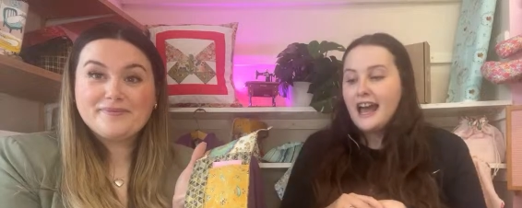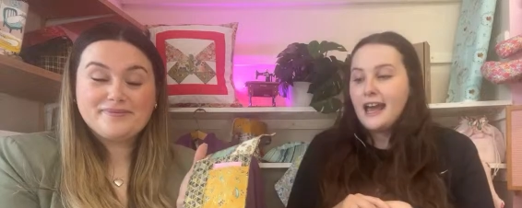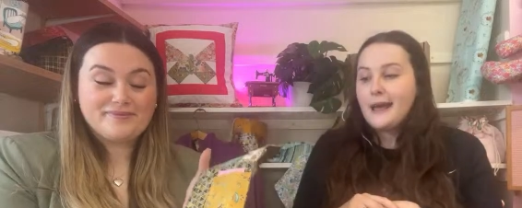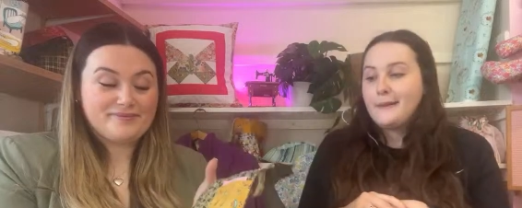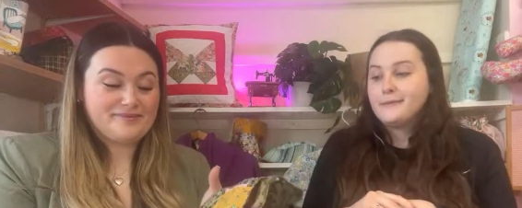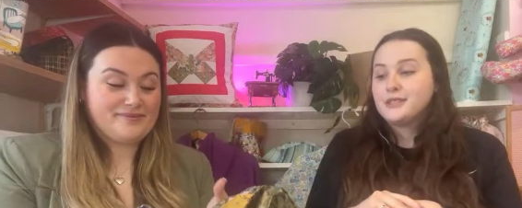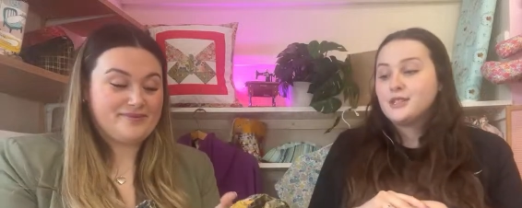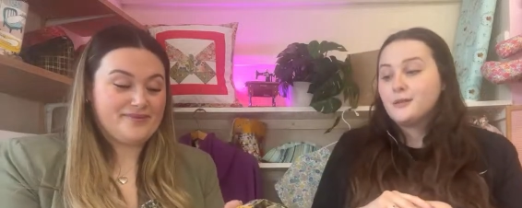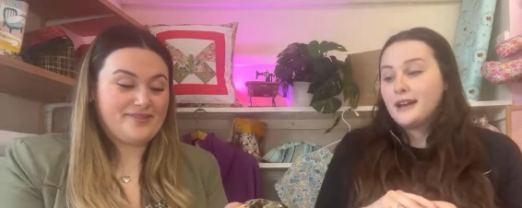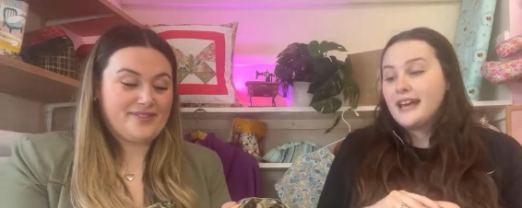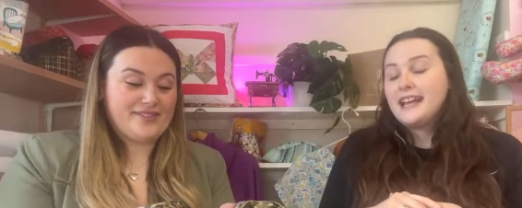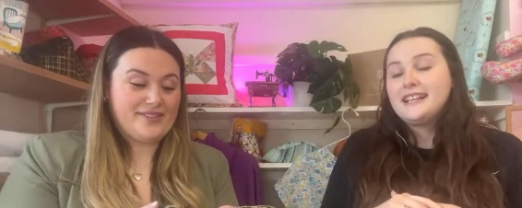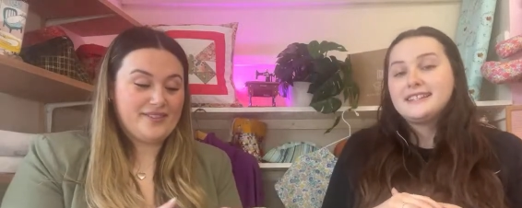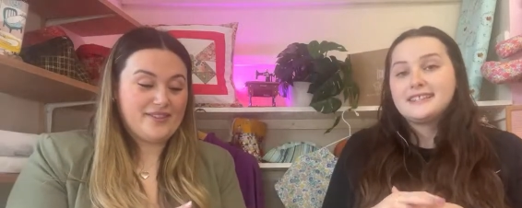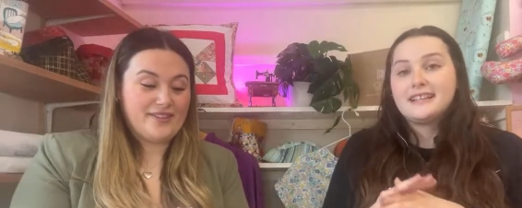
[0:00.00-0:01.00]
Speaker 1: um, so
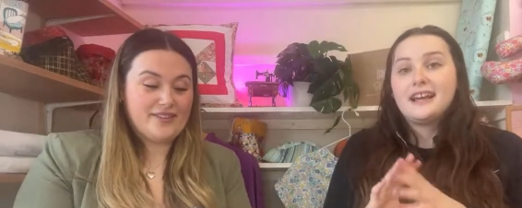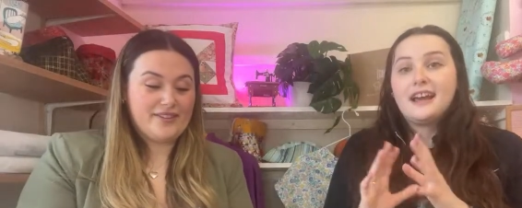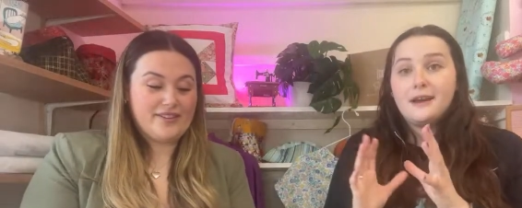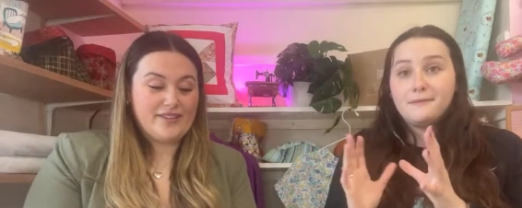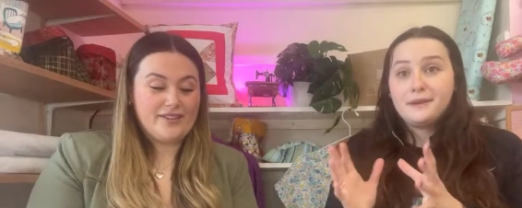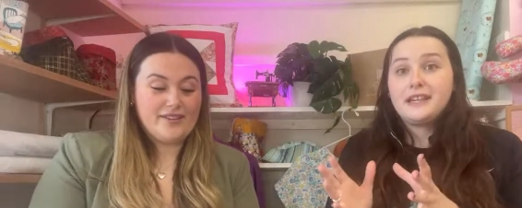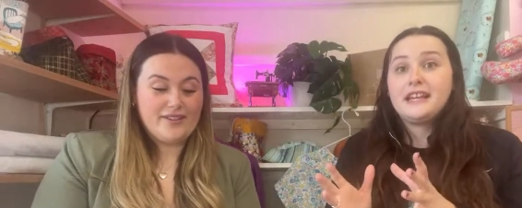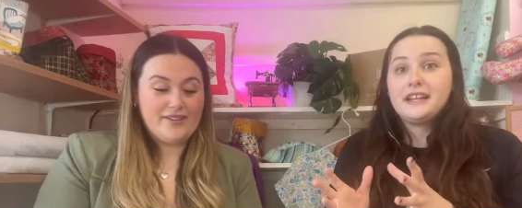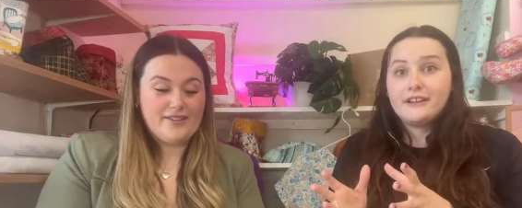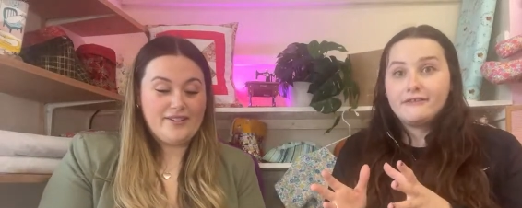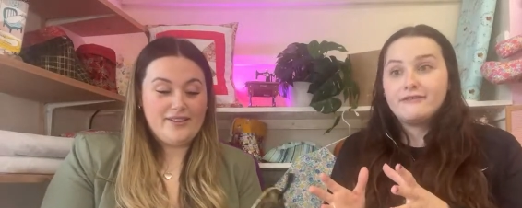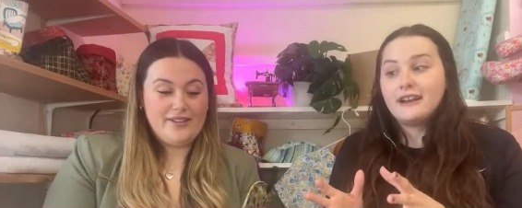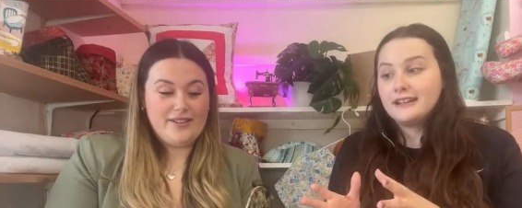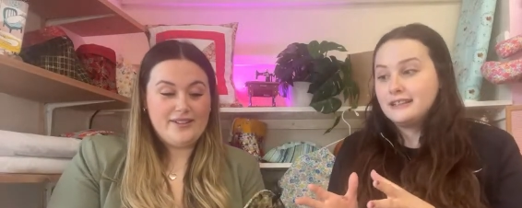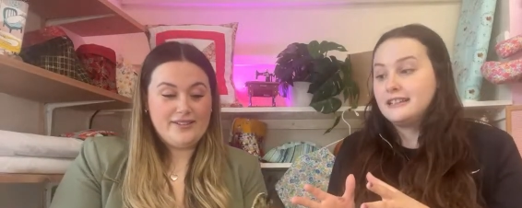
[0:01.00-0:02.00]
it is a
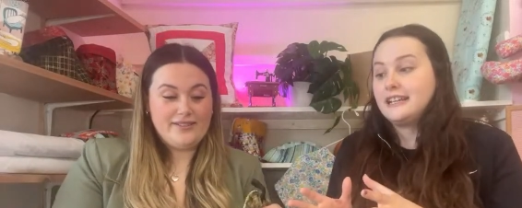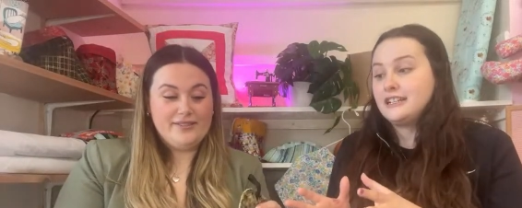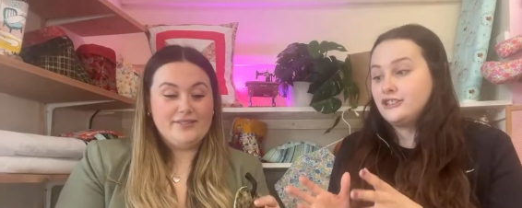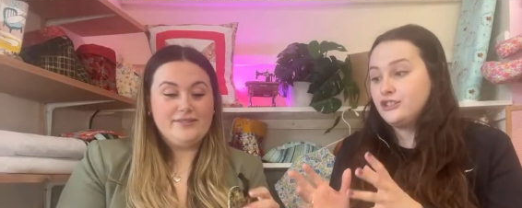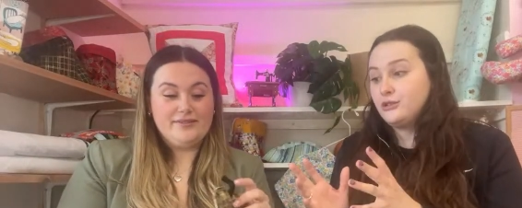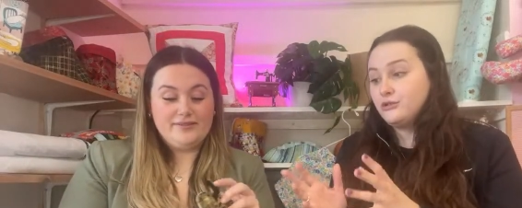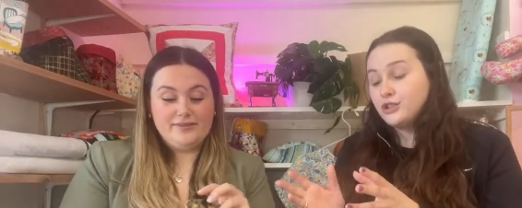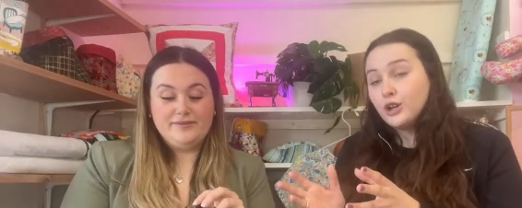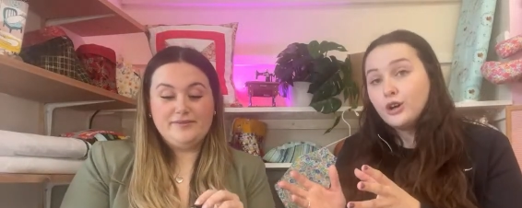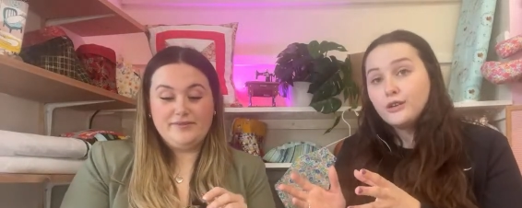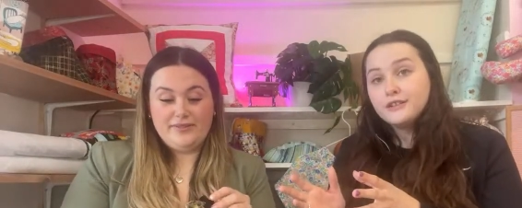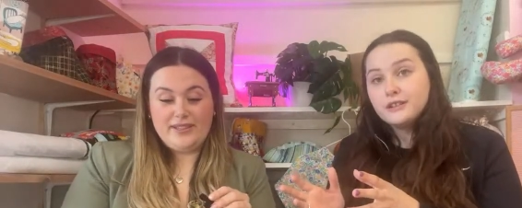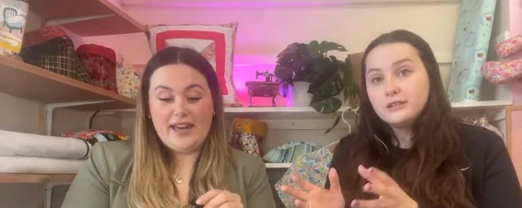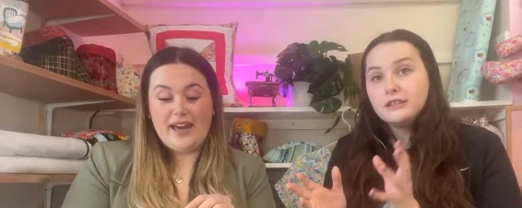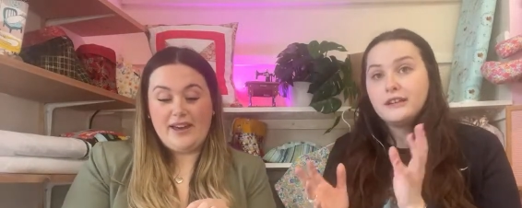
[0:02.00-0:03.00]
beginner friendly
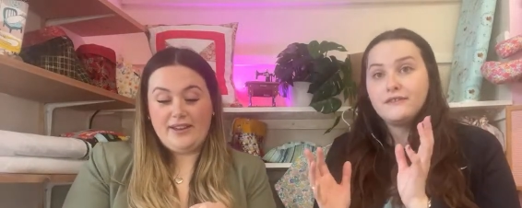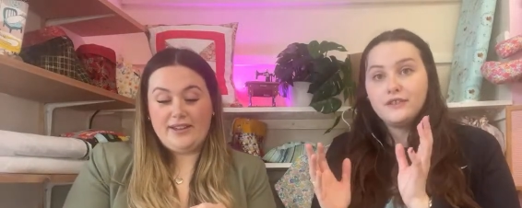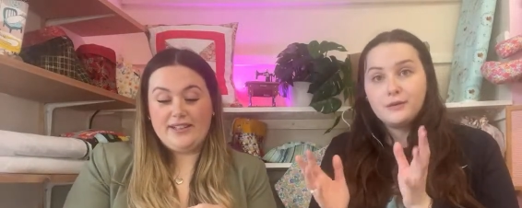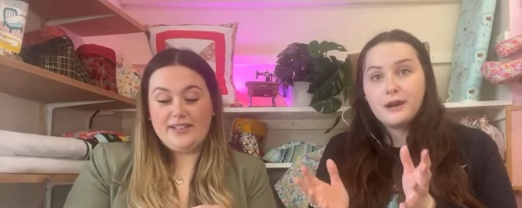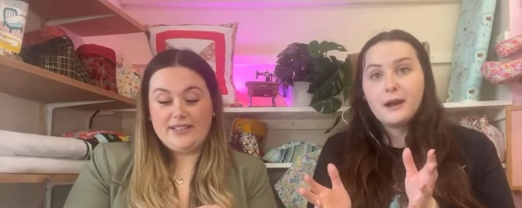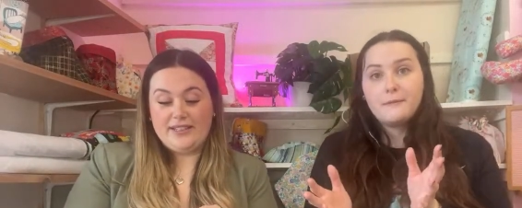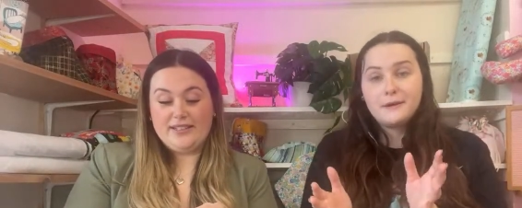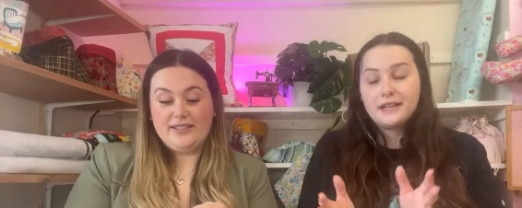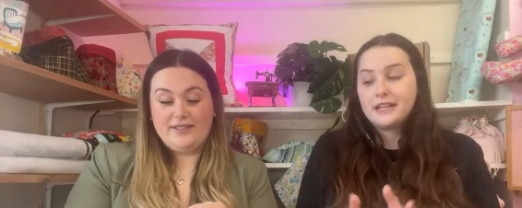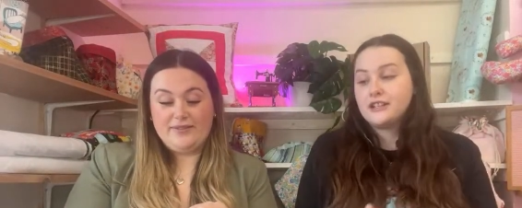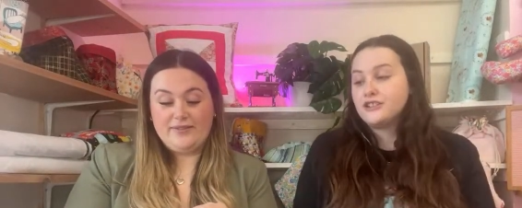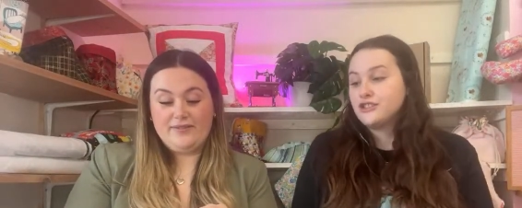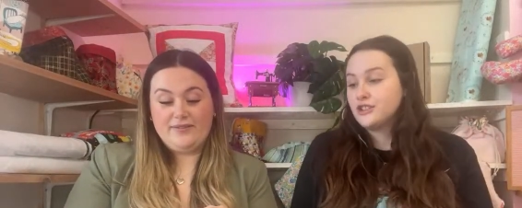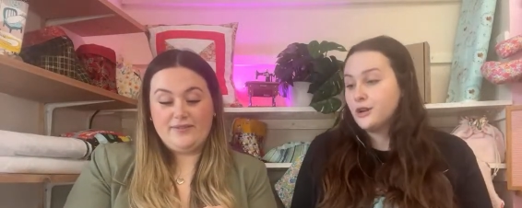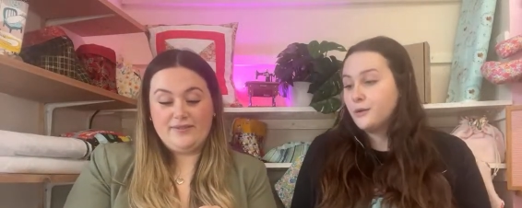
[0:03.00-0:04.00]
tutorial yeah, if you are is. a
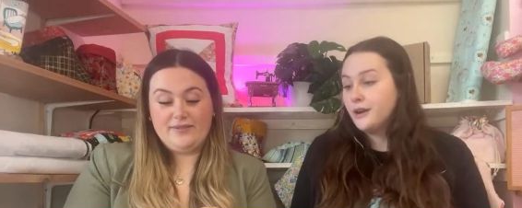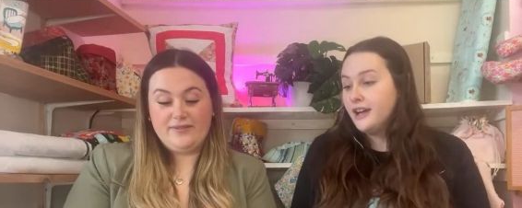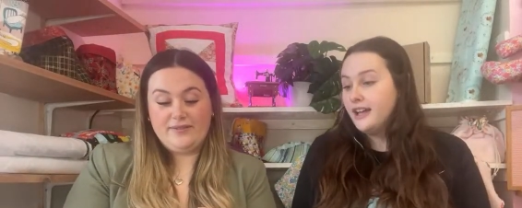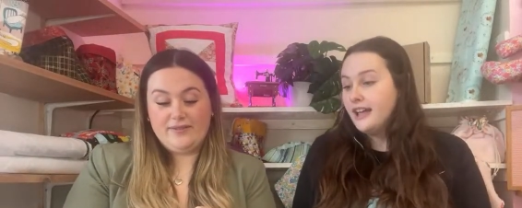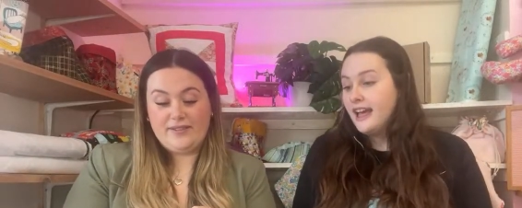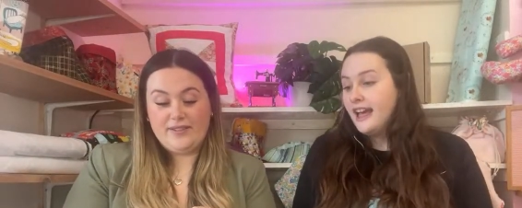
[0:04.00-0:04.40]
beginner sewer.